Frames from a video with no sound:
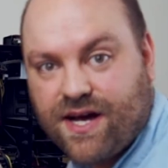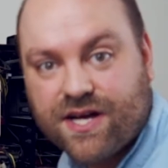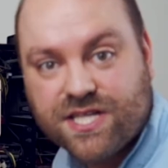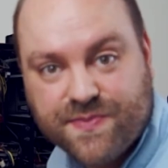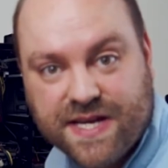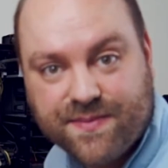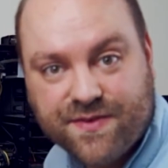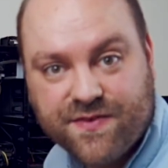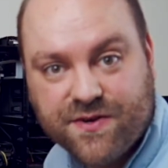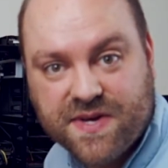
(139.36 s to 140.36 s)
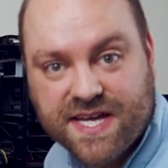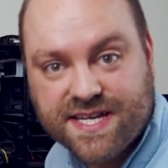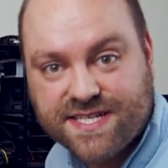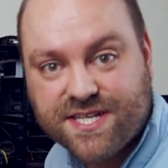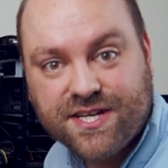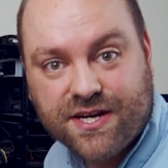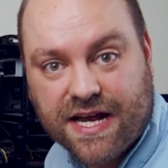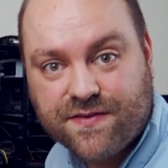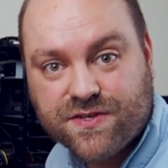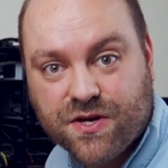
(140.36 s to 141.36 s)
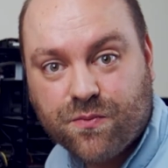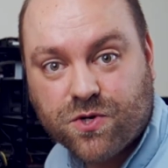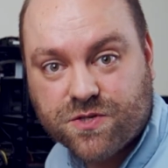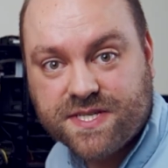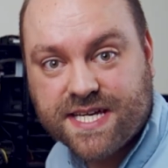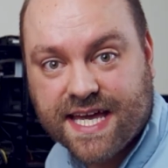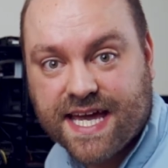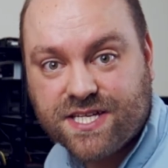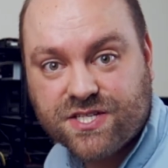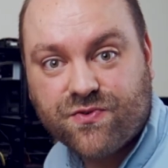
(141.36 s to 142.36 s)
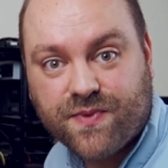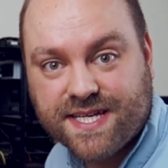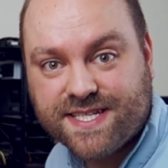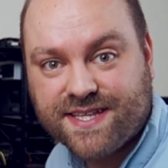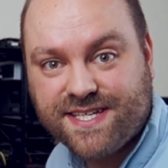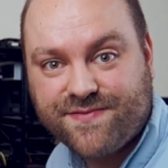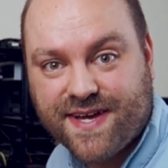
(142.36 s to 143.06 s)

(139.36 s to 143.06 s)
I'm going to speed up the film here so you don't have to watch me take ages replacing these